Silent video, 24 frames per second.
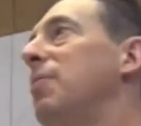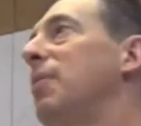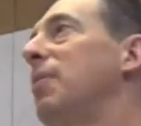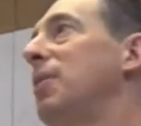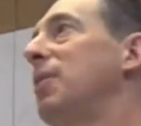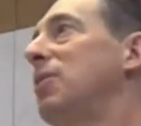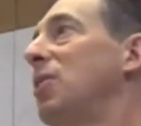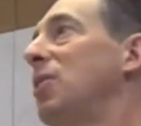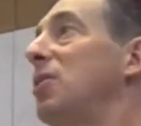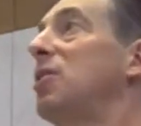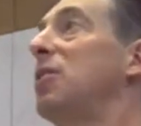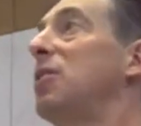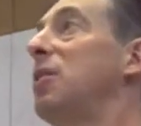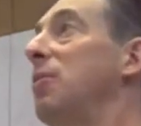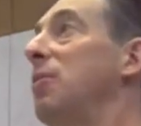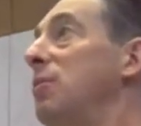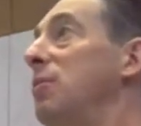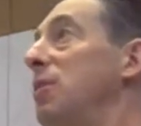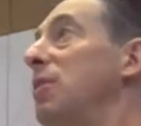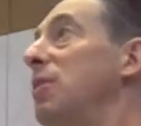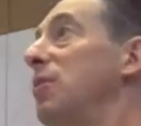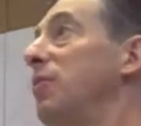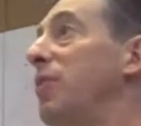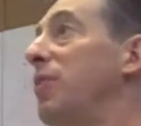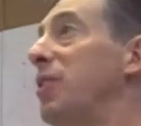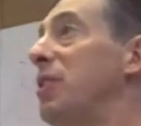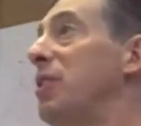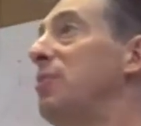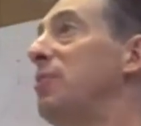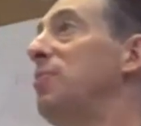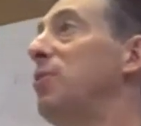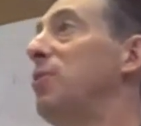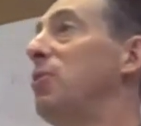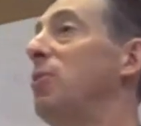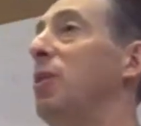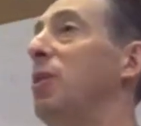Right, such that there was a
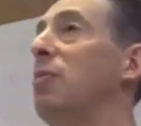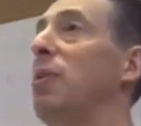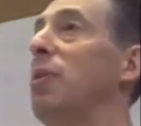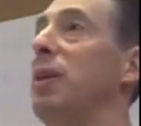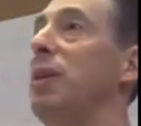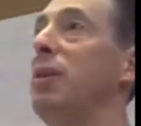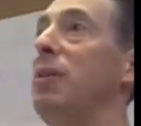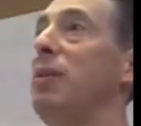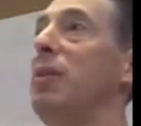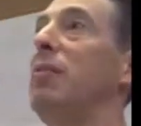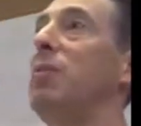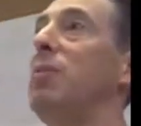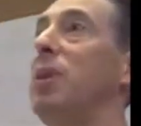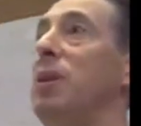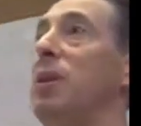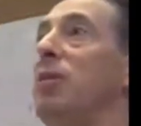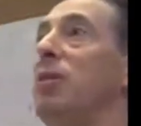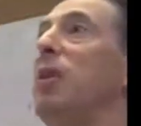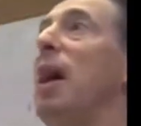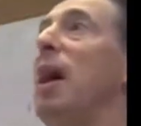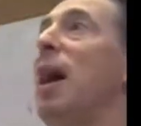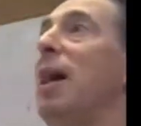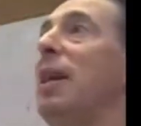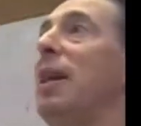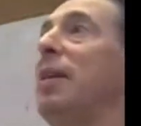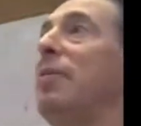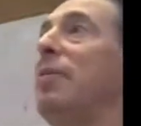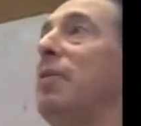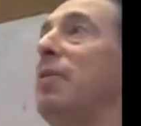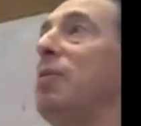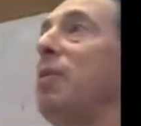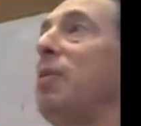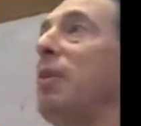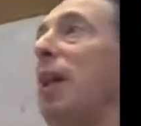division between what you got if you